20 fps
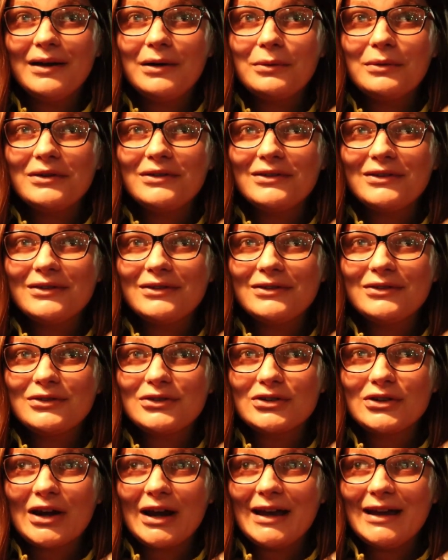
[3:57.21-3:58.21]
It was
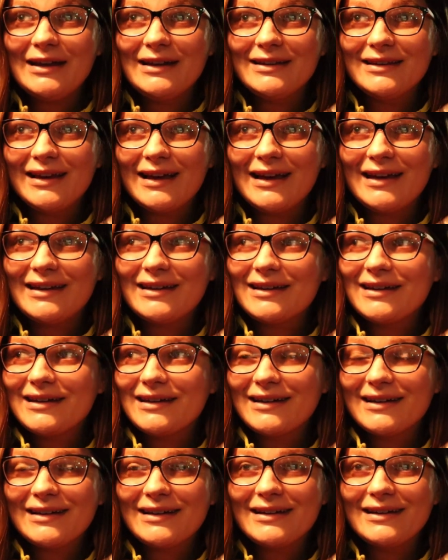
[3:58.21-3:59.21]
straight like
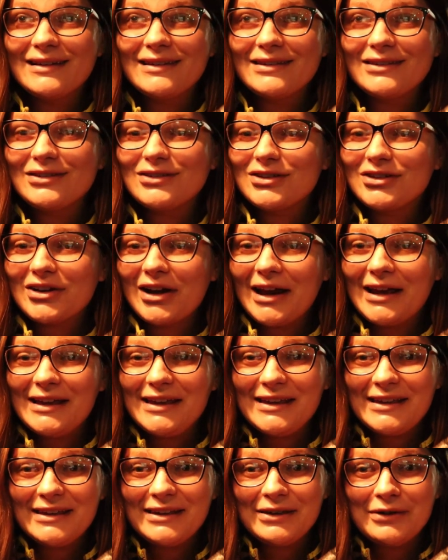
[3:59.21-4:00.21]

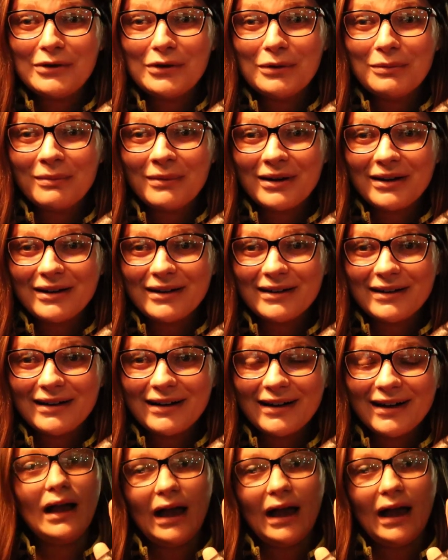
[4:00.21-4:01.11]
straight humor.